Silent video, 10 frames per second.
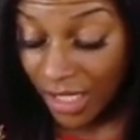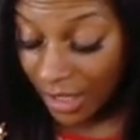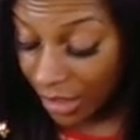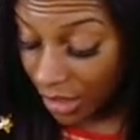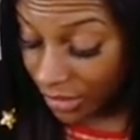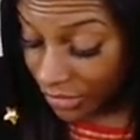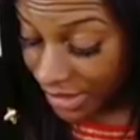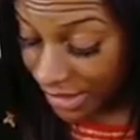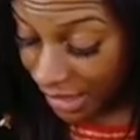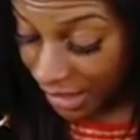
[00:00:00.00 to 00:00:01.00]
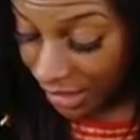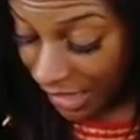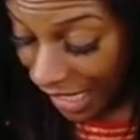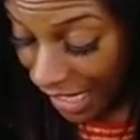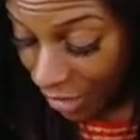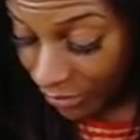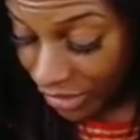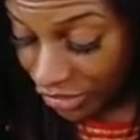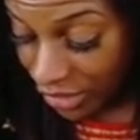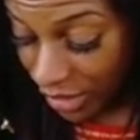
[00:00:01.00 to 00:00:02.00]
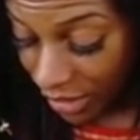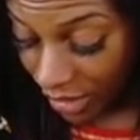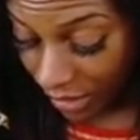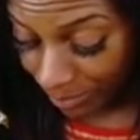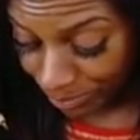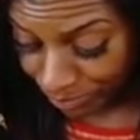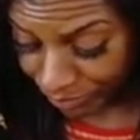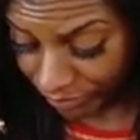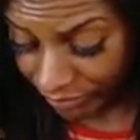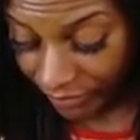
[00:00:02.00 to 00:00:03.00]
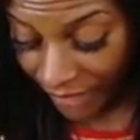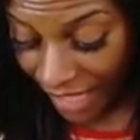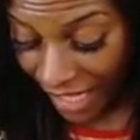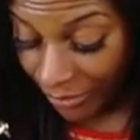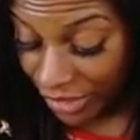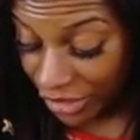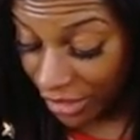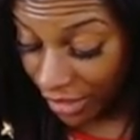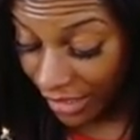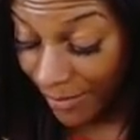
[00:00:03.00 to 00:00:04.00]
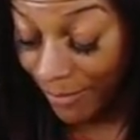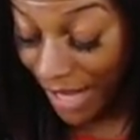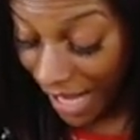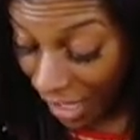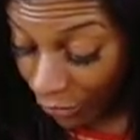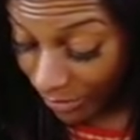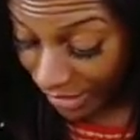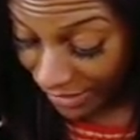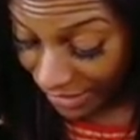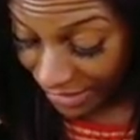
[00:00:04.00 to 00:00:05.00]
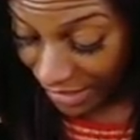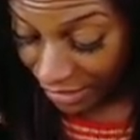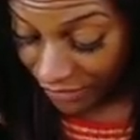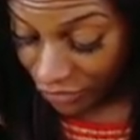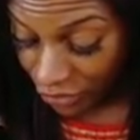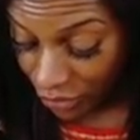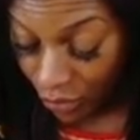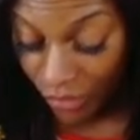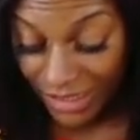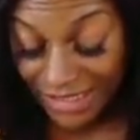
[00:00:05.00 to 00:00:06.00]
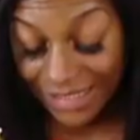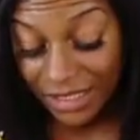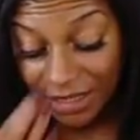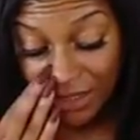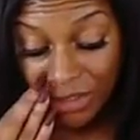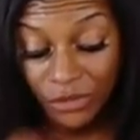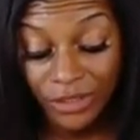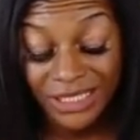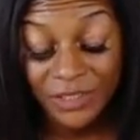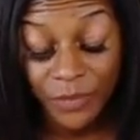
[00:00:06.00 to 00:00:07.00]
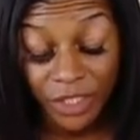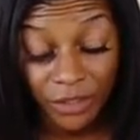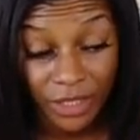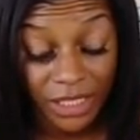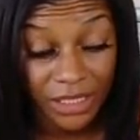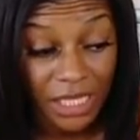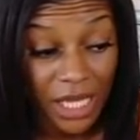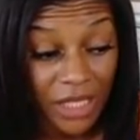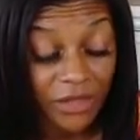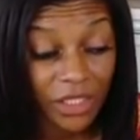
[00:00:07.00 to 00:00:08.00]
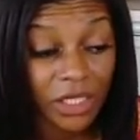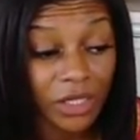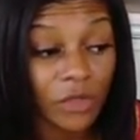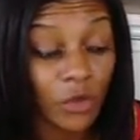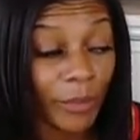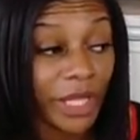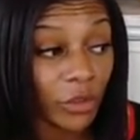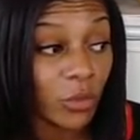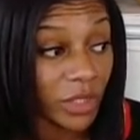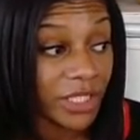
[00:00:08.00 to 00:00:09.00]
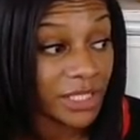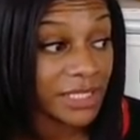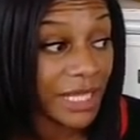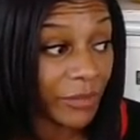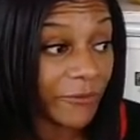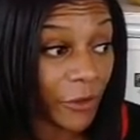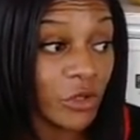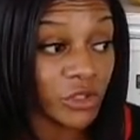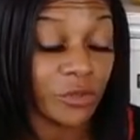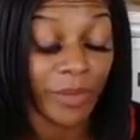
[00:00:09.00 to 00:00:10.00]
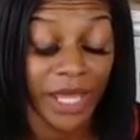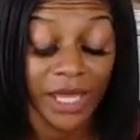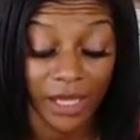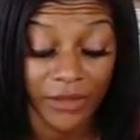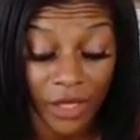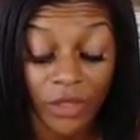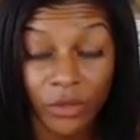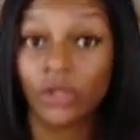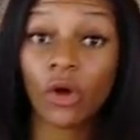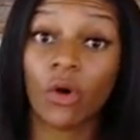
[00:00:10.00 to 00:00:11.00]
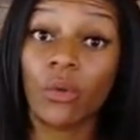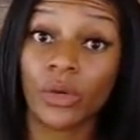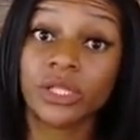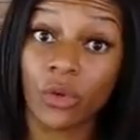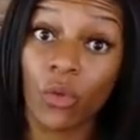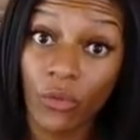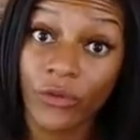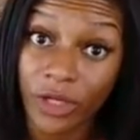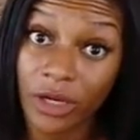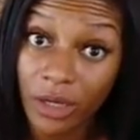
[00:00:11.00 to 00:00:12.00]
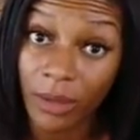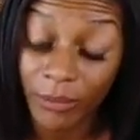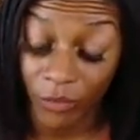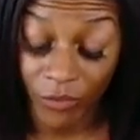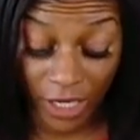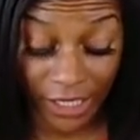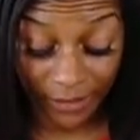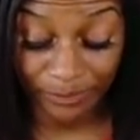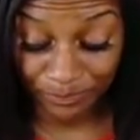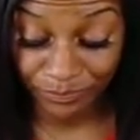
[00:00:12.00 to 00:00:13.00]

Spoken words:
and understand how much empowerment that gives you or extends to your experience, then no matter what it is that befalls your path, you can always overcome, right?